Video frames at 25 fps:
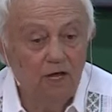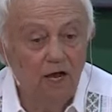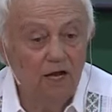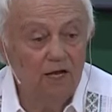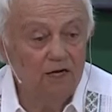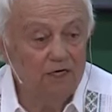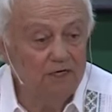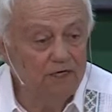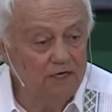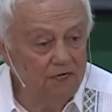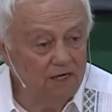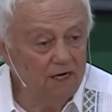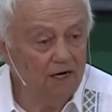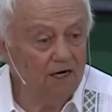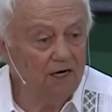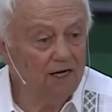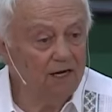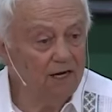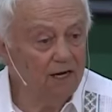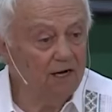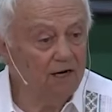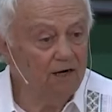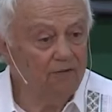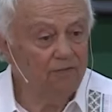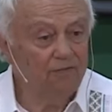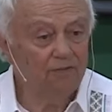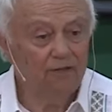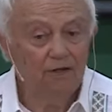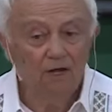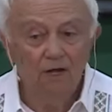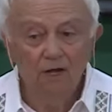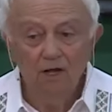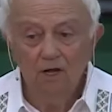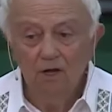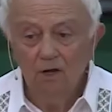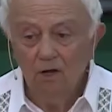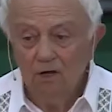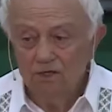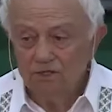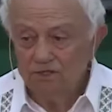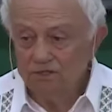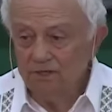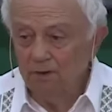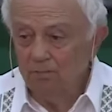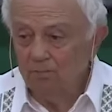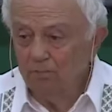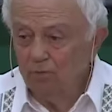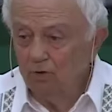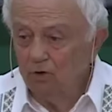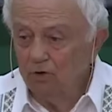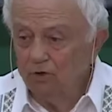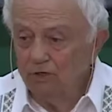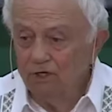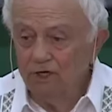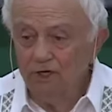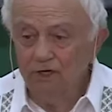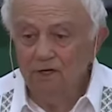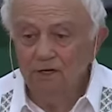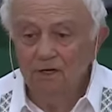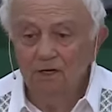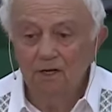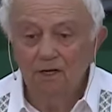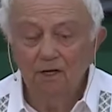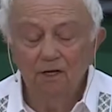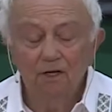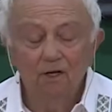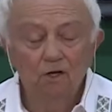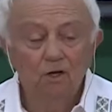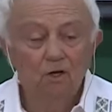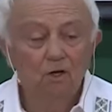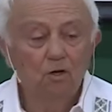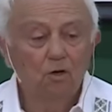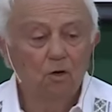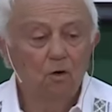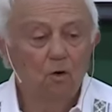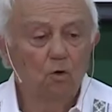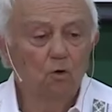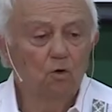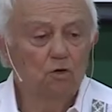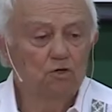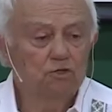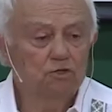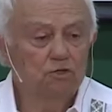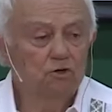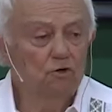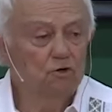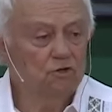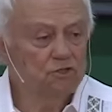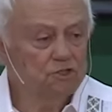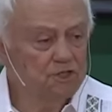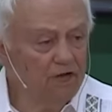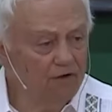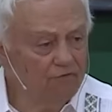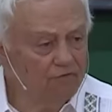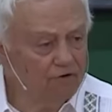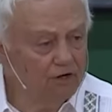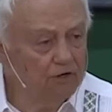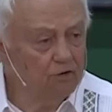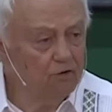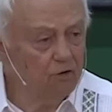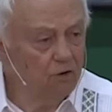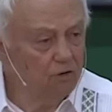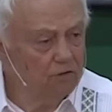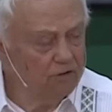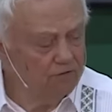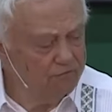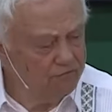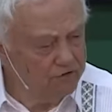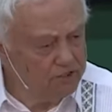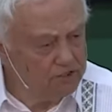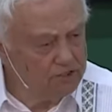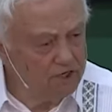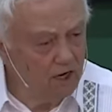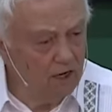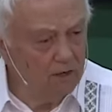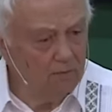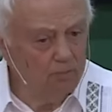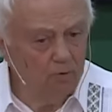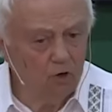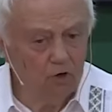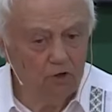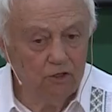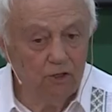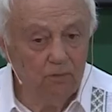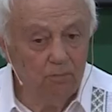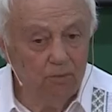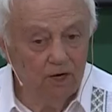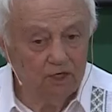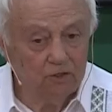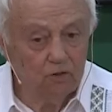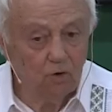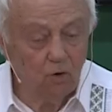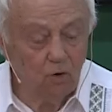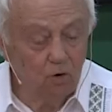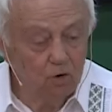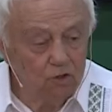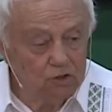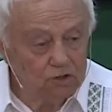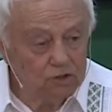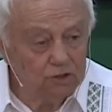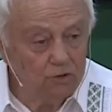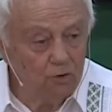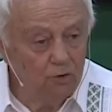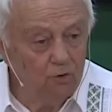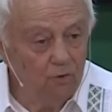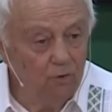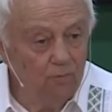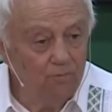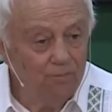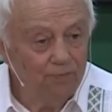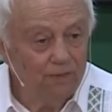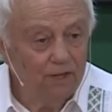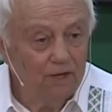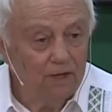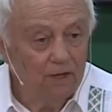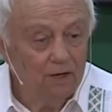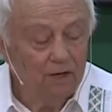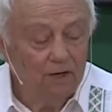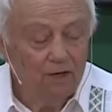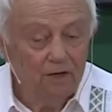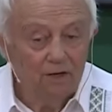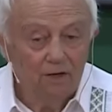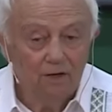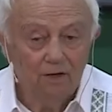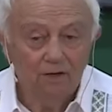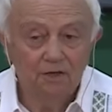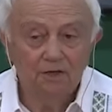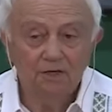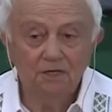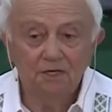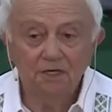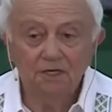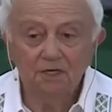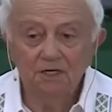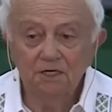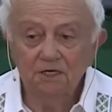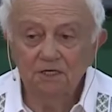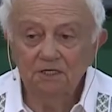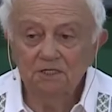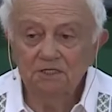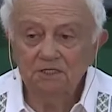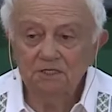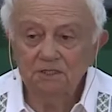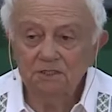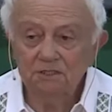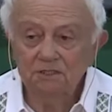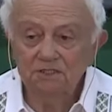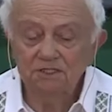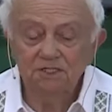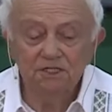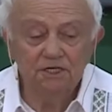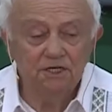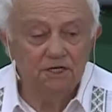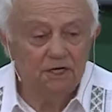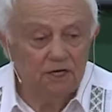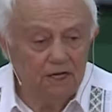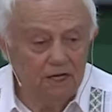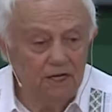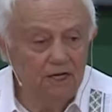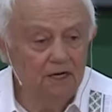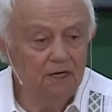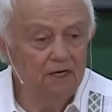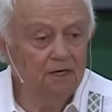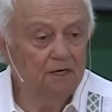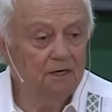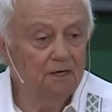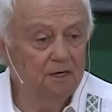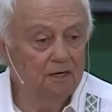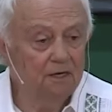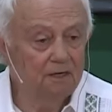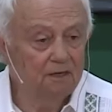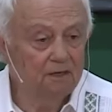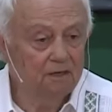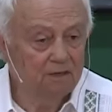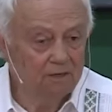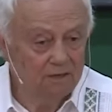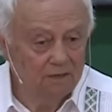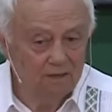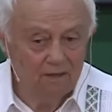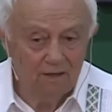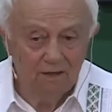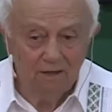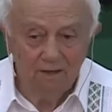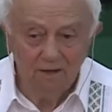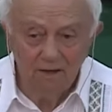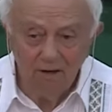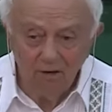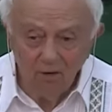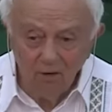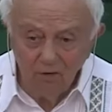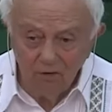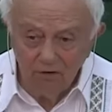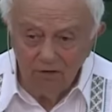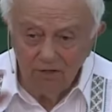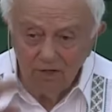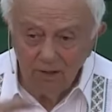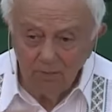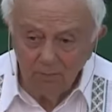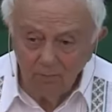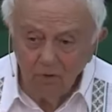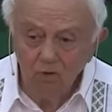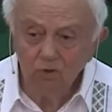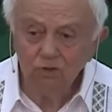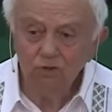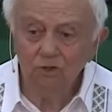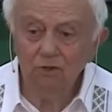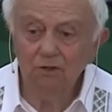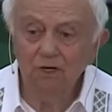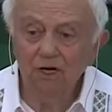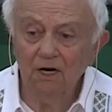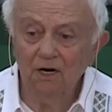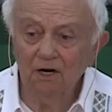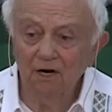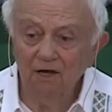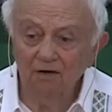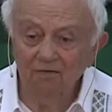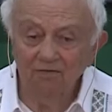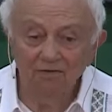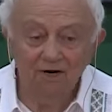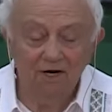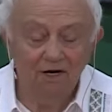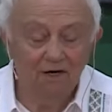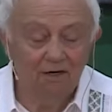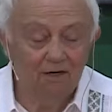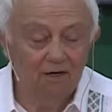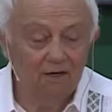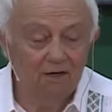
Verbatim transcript: ideal health, somebody who is not suffering on the physical body, but also he's serene on the emotional level,